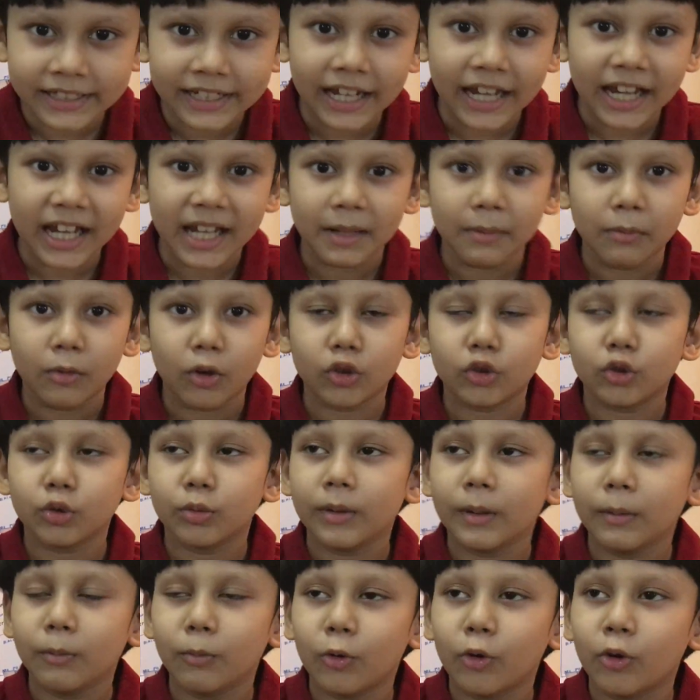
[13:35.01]
game, or to
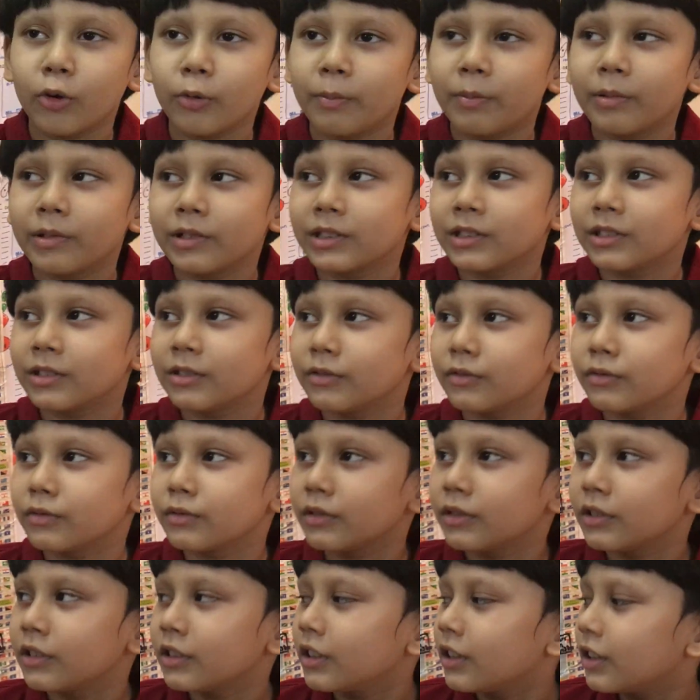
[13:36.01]
be more precise,
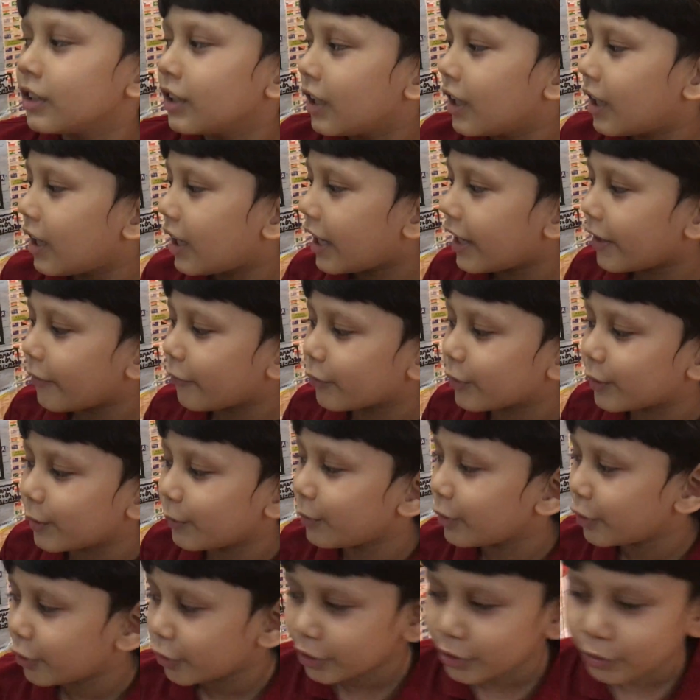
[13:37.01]
I have
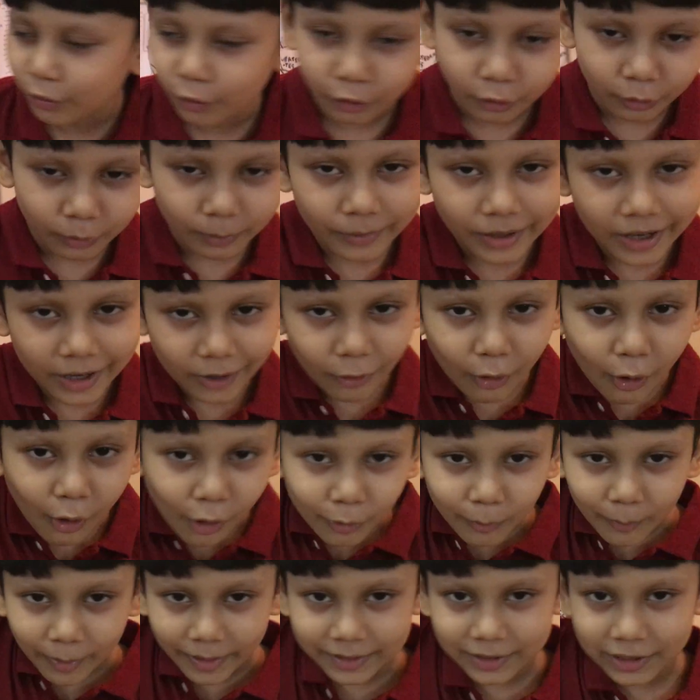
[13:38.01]
given it on
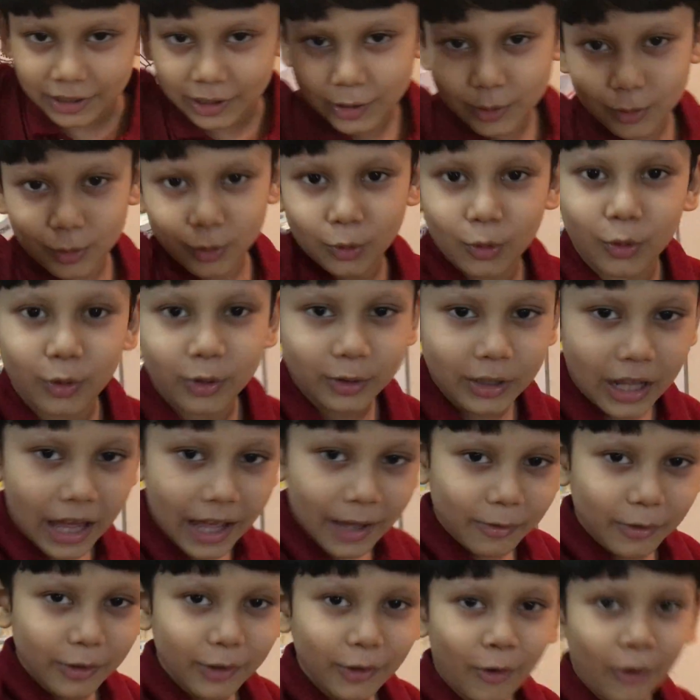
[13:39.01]
all my charts, so
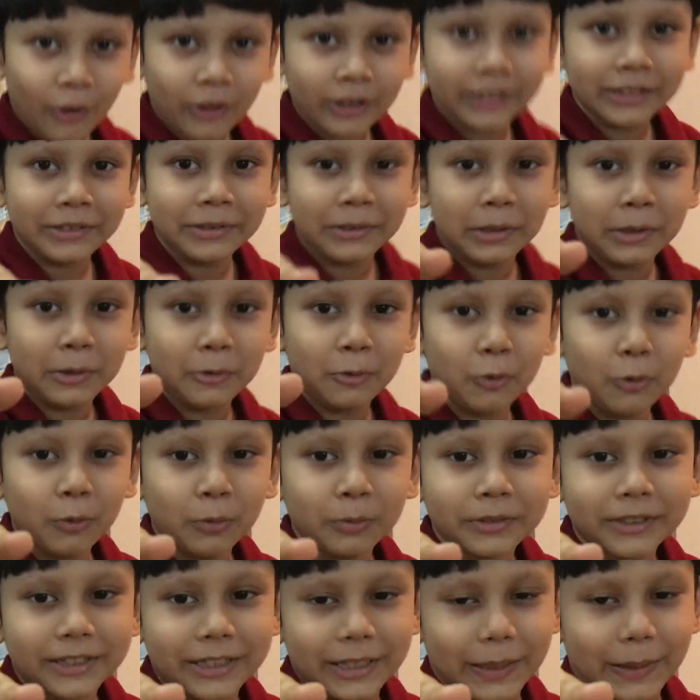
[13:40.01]
I will call it the
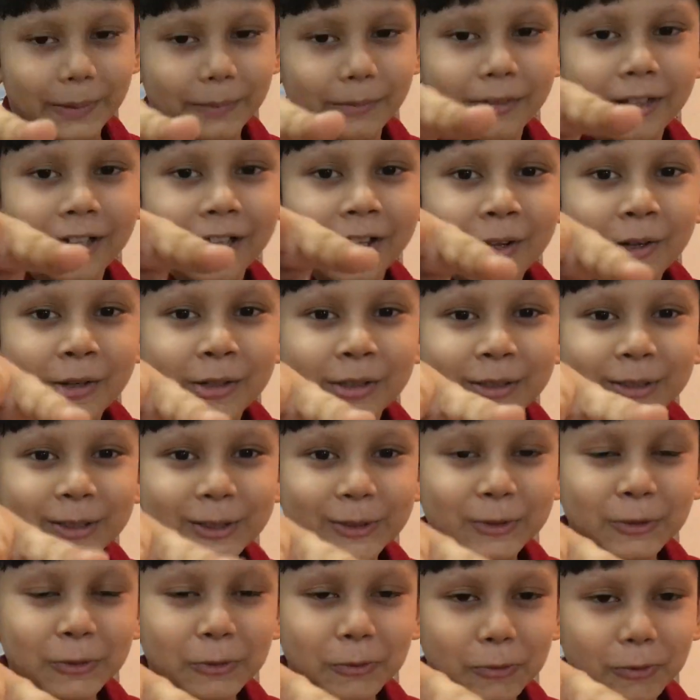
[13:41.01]
Dooms game.
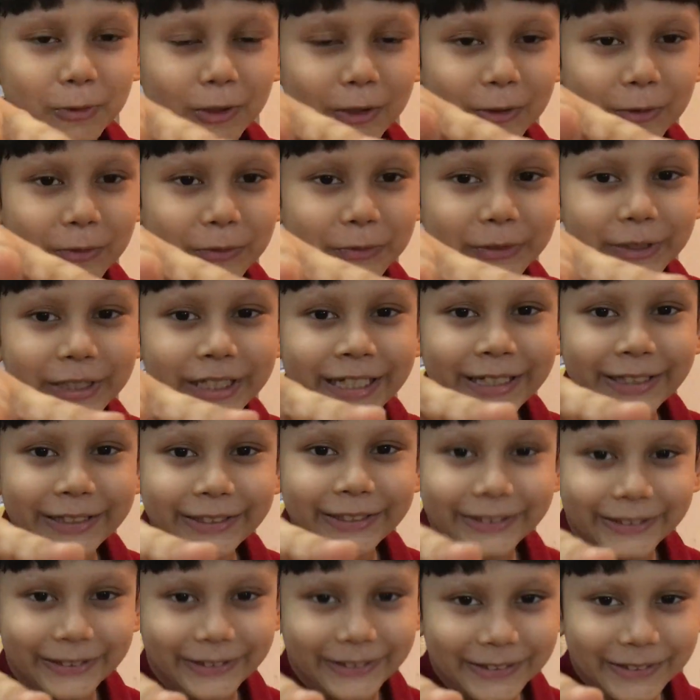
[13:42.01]
Choose one of
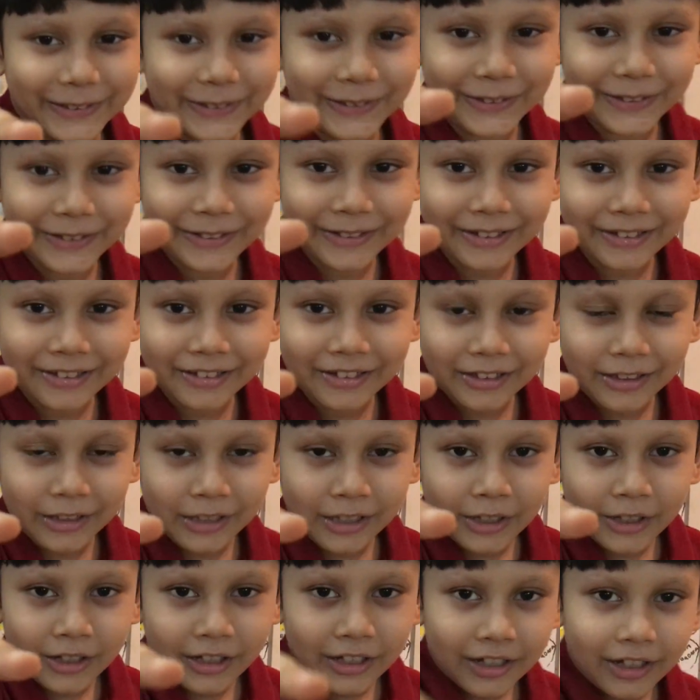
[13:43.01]
these.
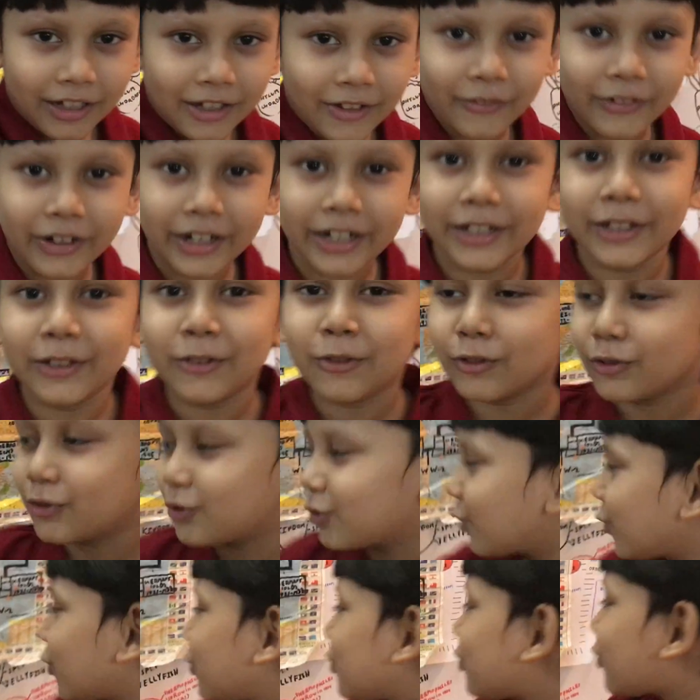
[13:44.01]
Ready to
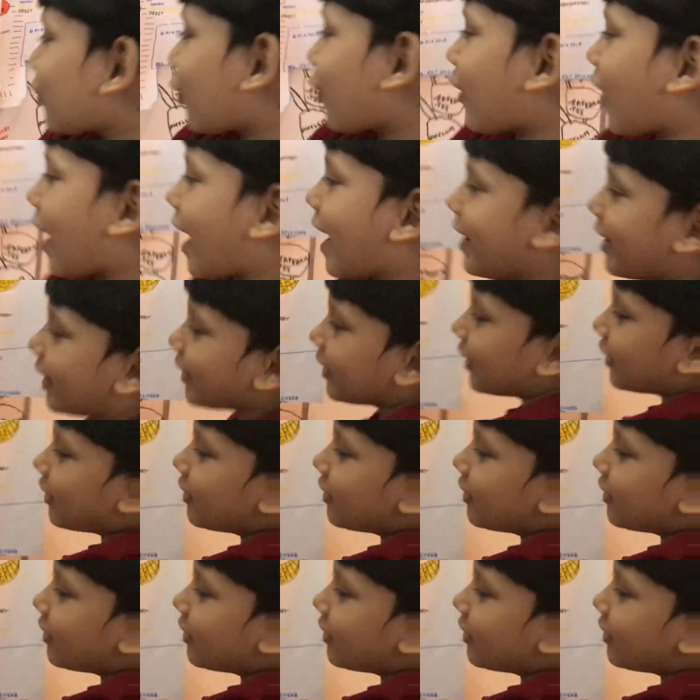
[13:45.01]
choose? Okay.